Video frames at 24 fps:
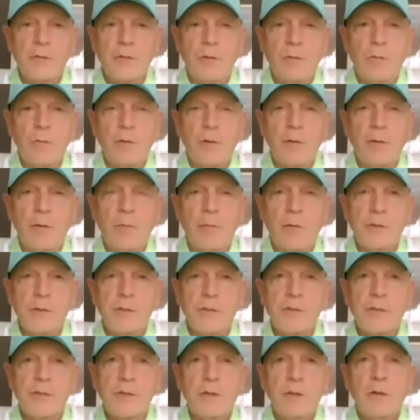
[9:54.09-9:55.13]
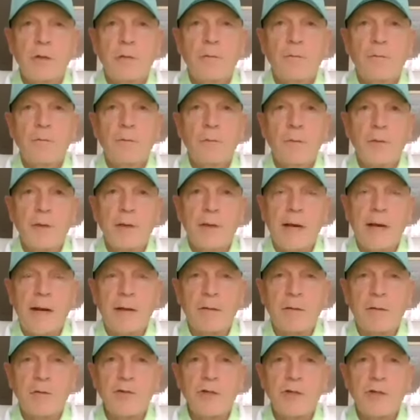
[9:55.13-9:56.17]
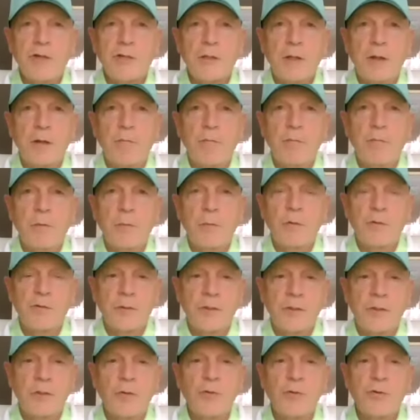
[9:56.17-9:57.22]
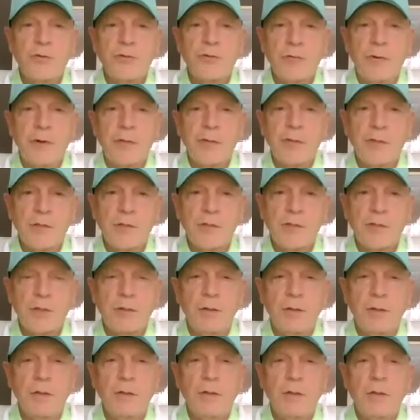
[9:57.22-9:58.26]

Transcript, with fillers: so it was for the college itself. It was a huge transition.